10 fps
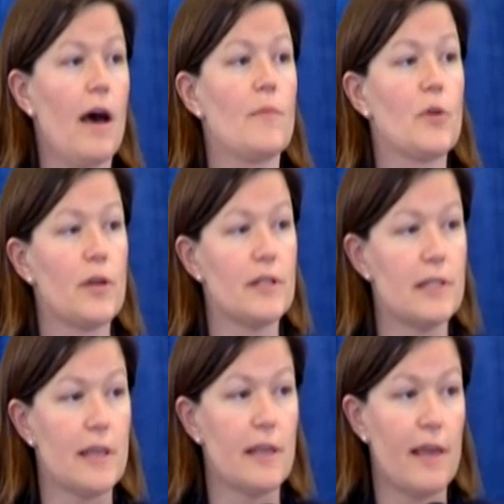You can
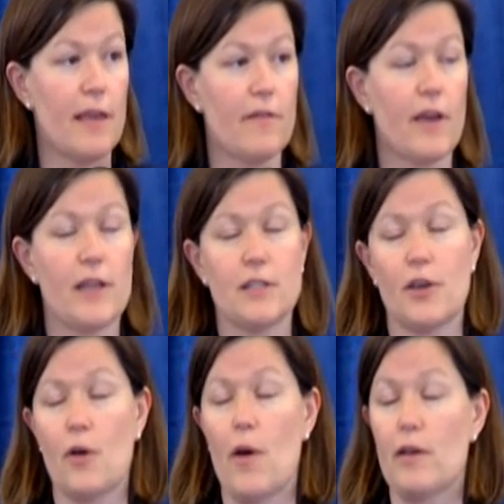see they even got to
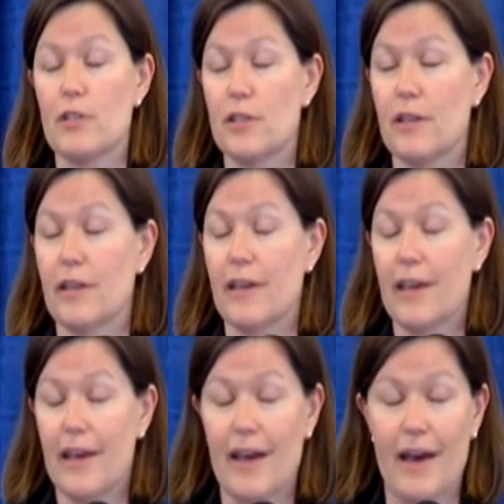go out to the
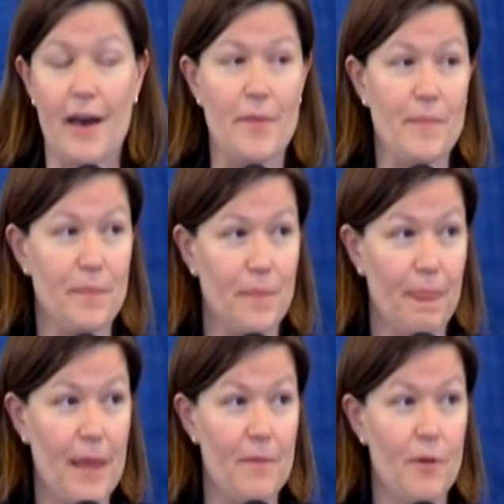
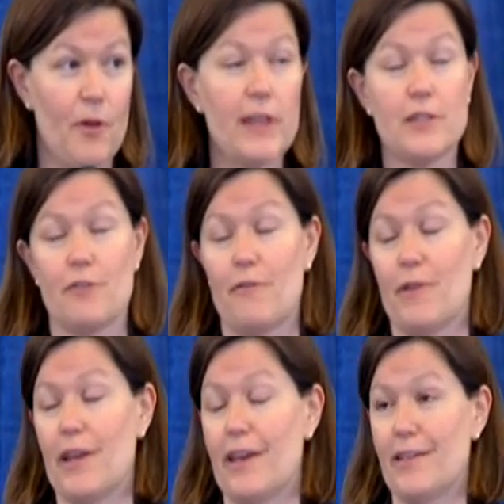Chrysler
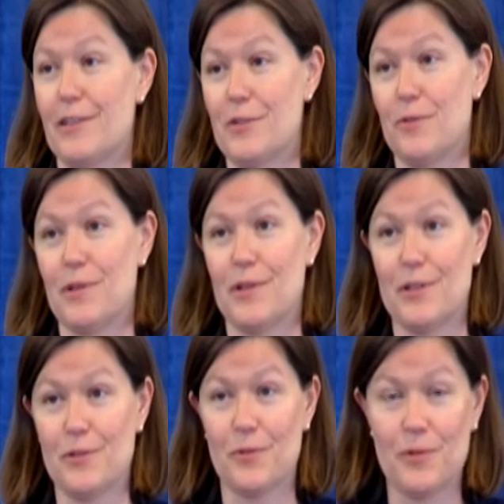Arena
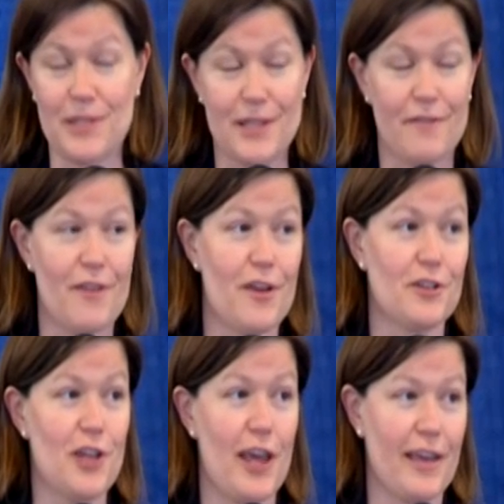to receive their
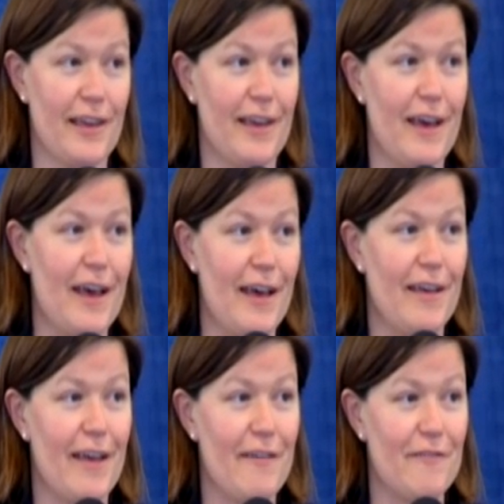check
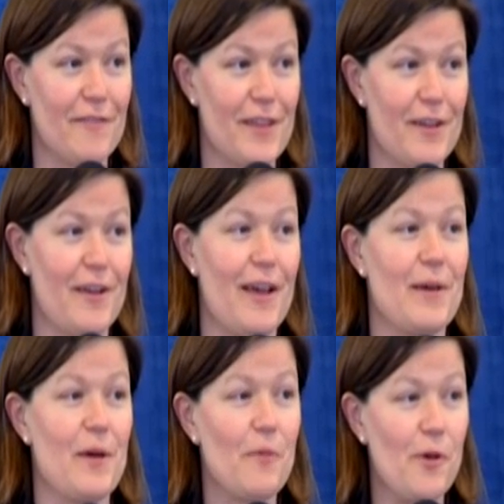of their
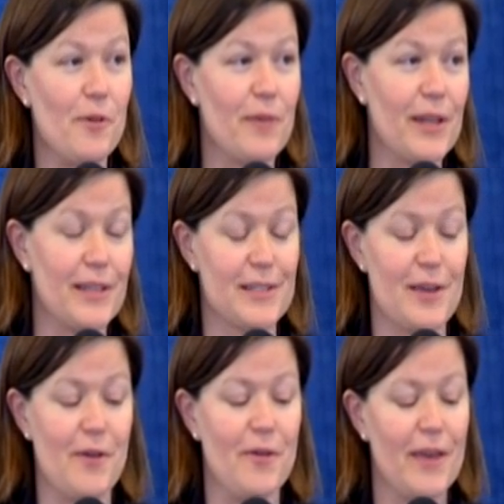award winning.
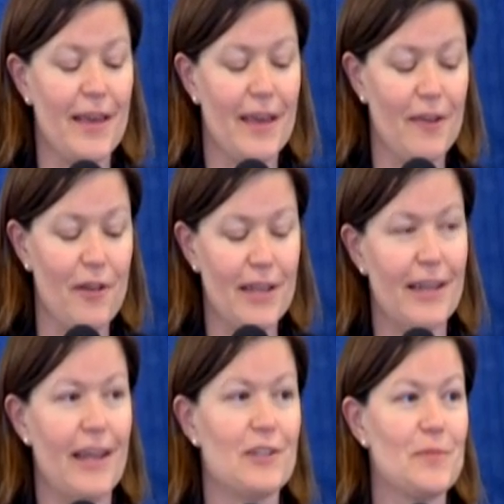So great
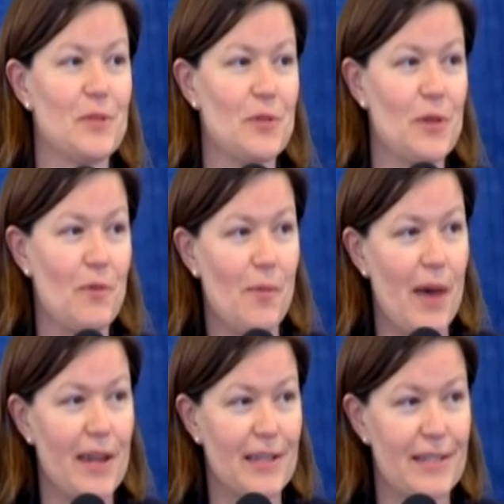connection between
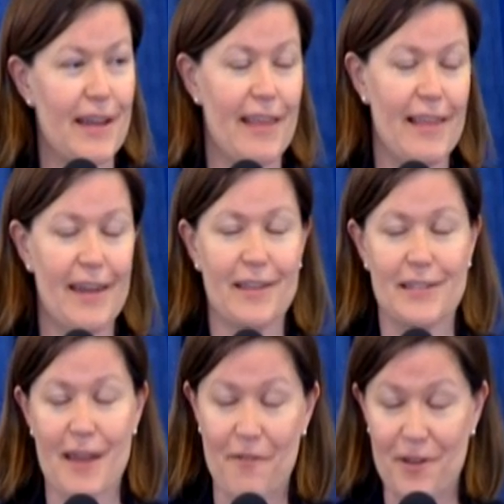robotics and
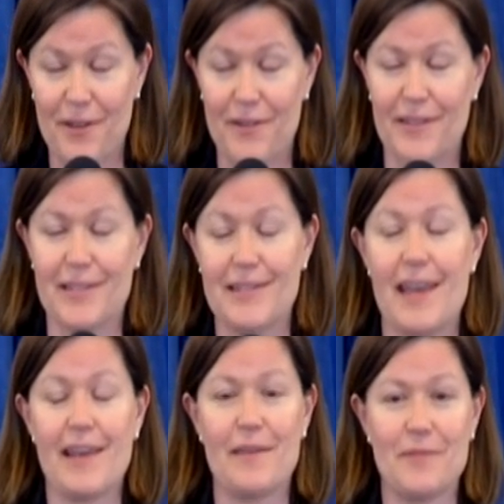athletics. Now we're here in the
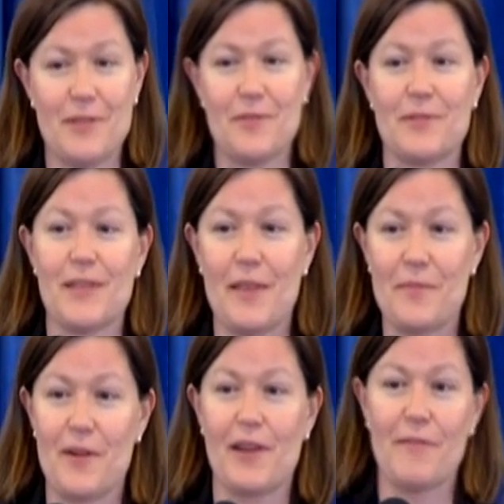stadium to
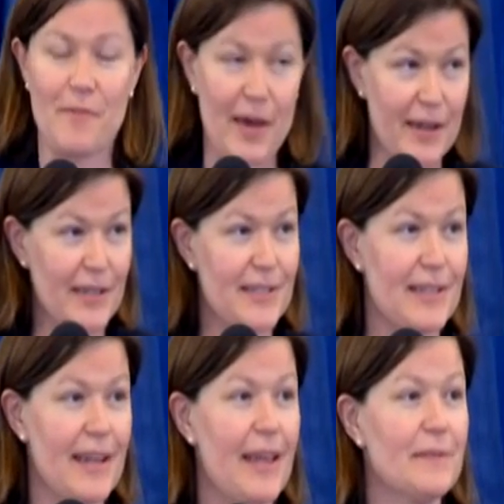celebrate robotics
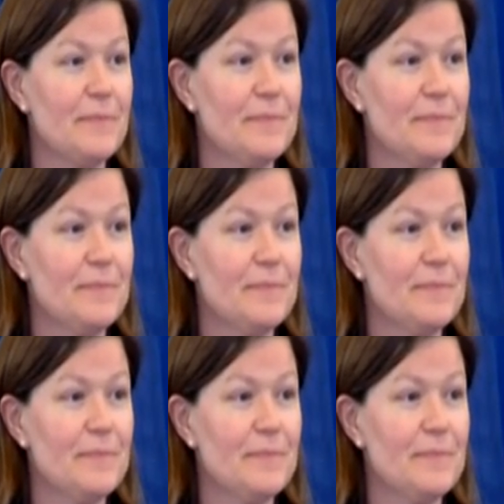today.